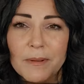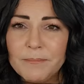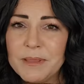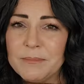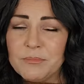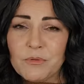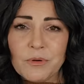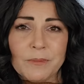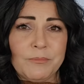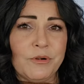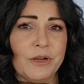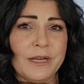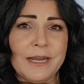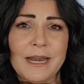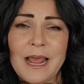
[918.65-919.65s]
People were
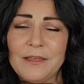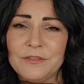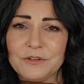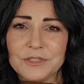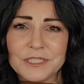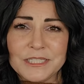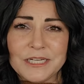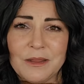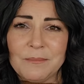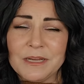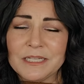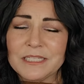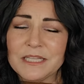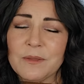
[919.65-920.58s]
putting it on their stomachs.